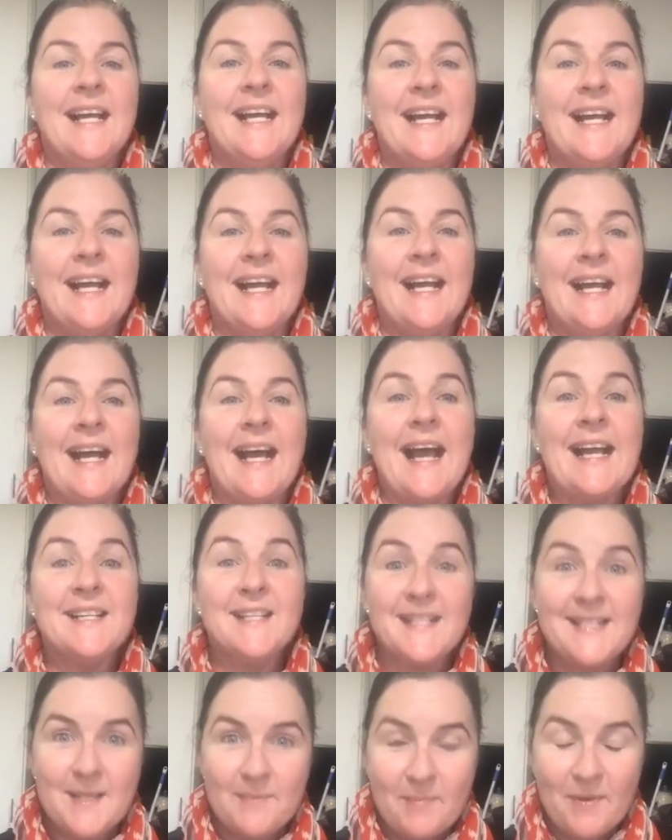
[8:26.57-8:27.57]
As I
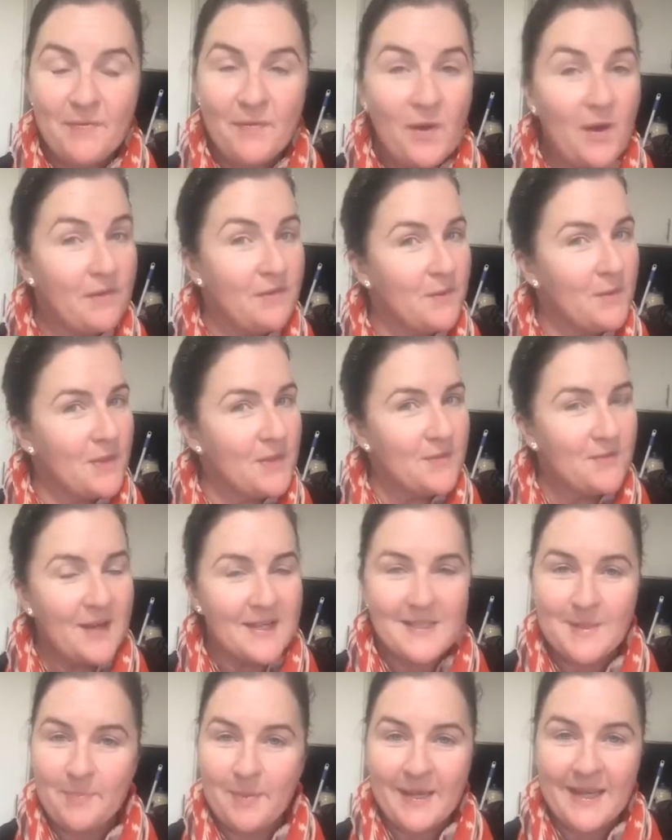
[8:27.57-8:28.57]
said before, if you want the
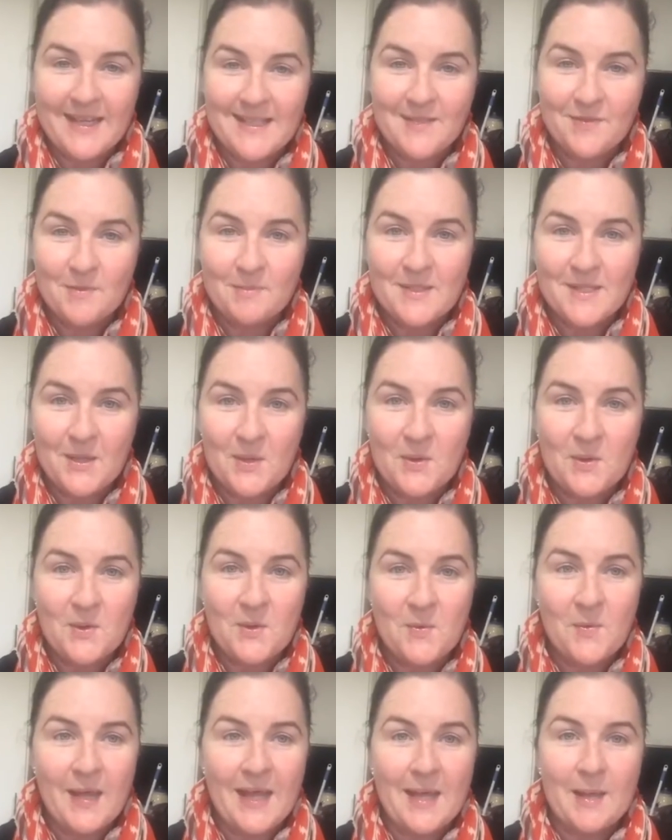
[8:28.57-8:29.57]
recipes from Slow Cooker
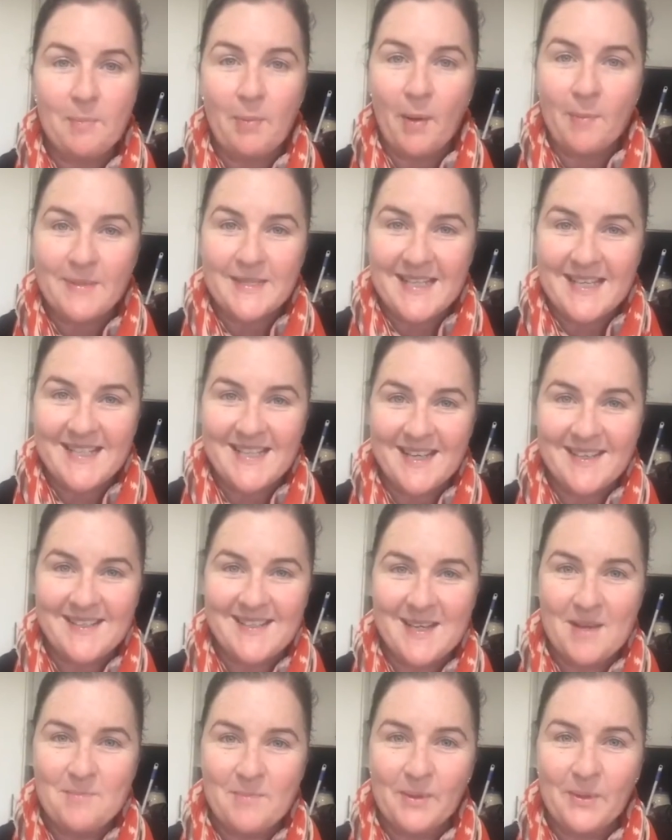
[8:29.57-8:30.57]
Week, pop your details
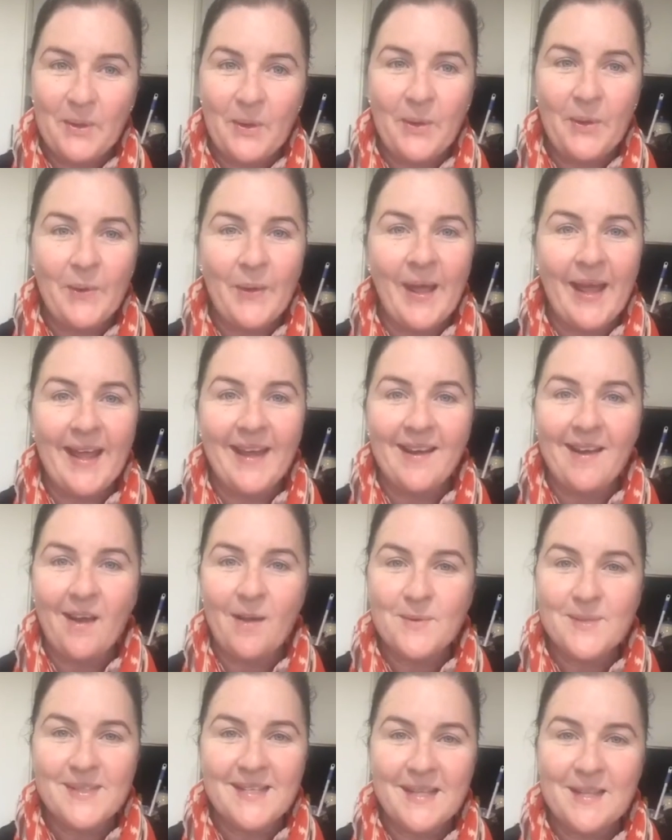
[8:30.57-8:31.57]
down below and I
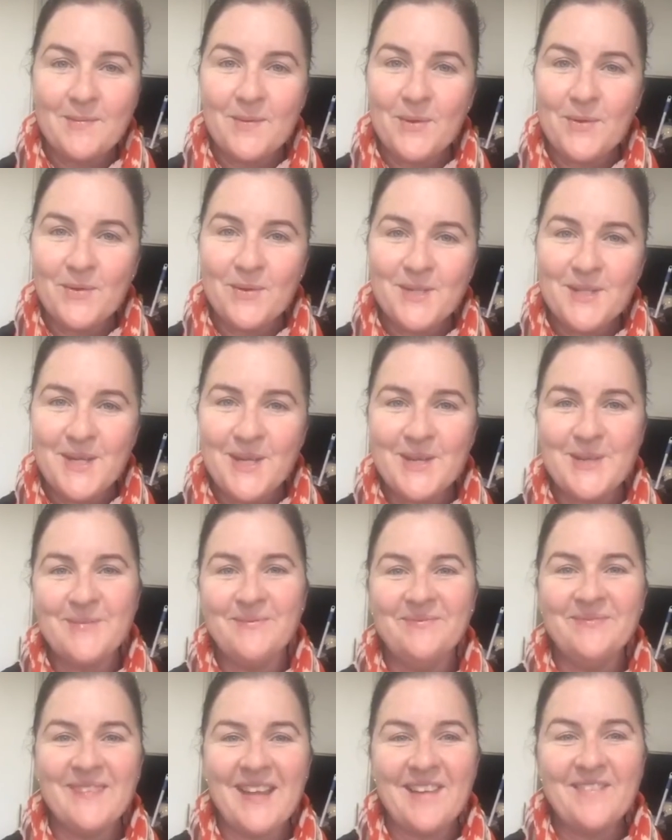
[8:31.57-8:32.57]
will send them all through to you.
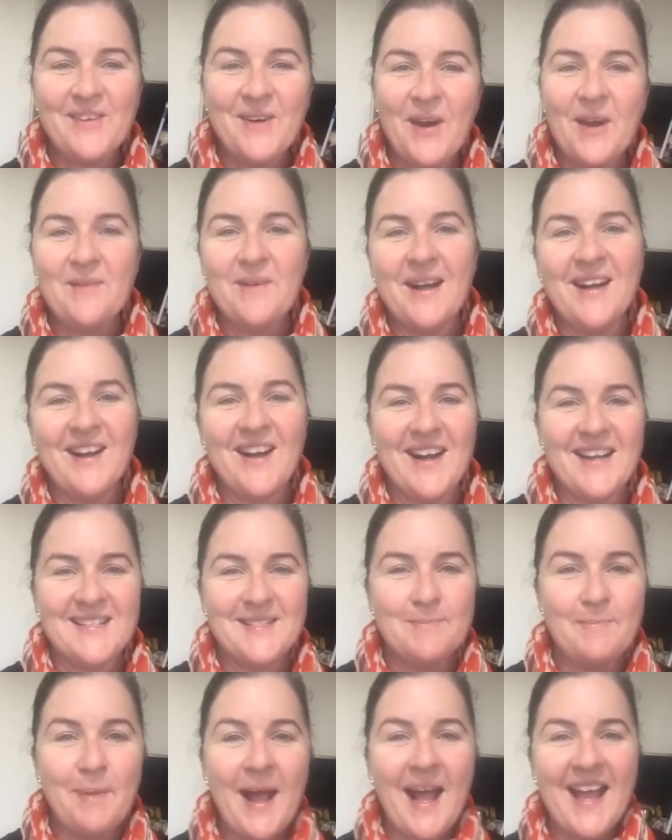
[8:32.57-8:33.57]
Have a great one, guys.
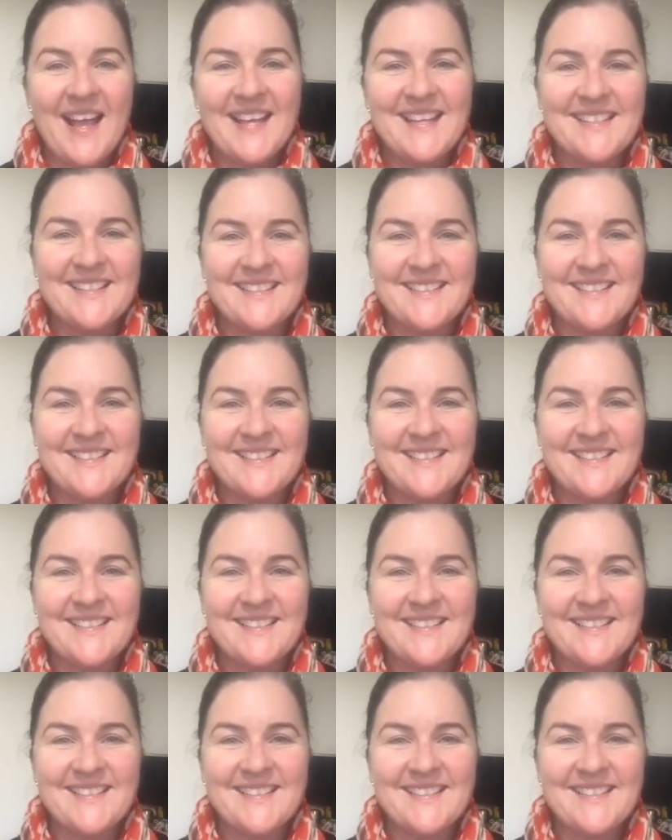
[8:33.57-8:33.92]
Bye.